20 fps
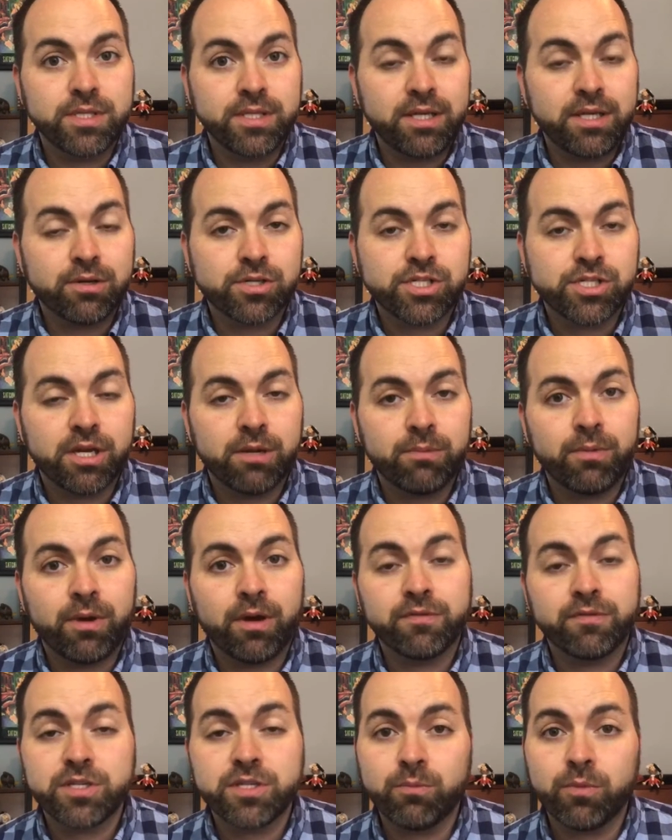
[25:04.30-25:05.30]
leadership
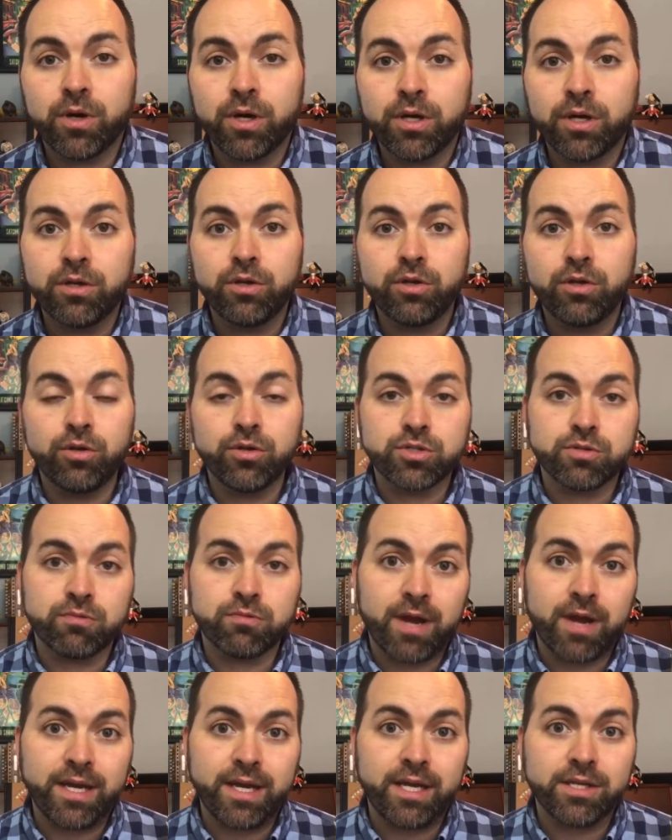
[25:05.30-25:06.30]
of someone who's
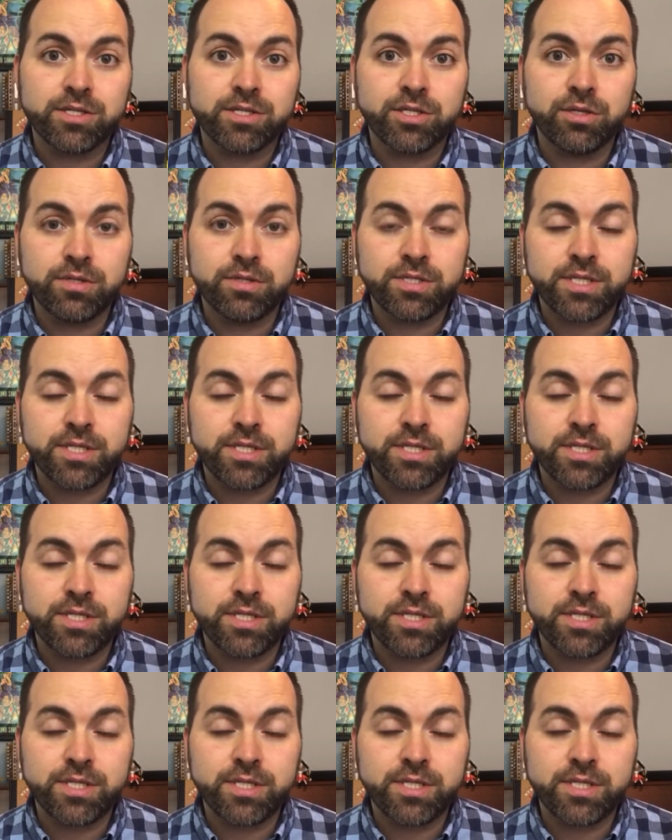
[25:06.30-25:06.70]
ready to